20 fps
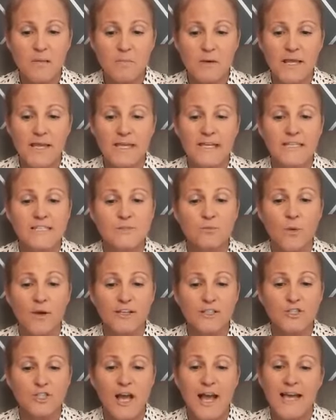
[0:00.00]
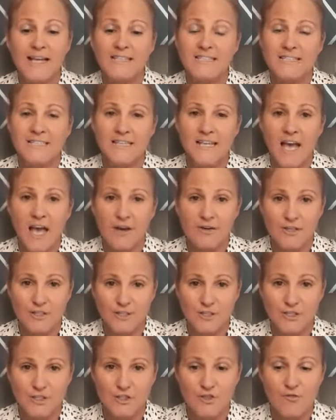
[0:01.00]
play is when a child is
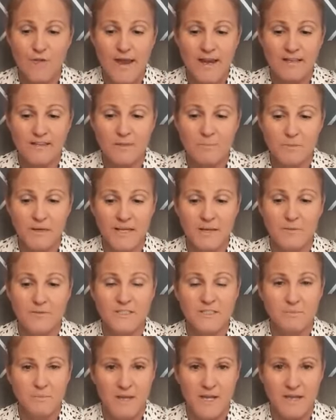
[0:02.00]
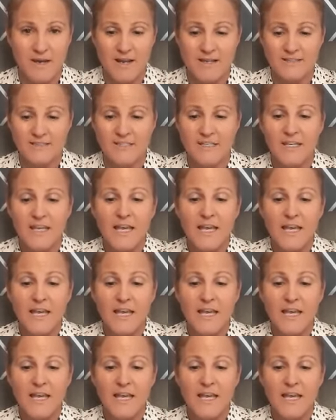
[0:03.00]
encouraged to direct the play with his parent.